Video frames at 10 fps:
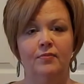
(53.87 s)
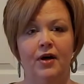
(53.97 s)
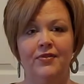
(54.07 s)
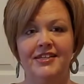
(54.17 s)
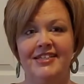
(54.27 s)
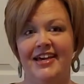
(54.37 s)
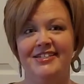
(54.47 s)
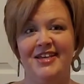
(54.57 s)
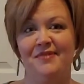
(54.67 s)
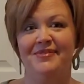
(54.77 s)
On the
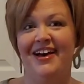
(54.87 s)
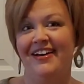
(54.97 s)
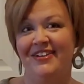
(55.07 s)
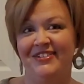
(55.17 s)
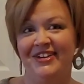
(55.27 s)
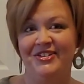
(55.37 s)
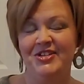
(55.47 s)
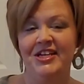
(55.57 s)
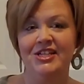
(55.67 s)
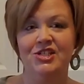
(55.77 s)
days I'm not on here
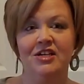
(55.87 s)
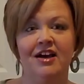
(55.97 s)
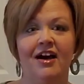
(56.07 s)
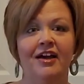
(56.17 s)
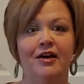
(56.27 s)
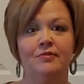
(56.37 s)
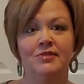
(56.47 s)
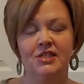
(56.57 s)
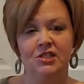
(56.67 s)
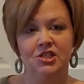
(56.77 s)
teaching, I am
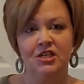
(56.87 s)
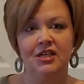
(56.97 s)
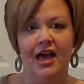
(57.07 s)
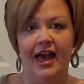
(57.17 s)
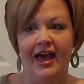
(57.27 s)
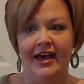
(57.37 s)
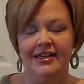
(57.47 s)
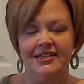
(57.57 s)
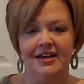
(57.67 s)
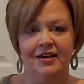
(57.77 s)
teaching at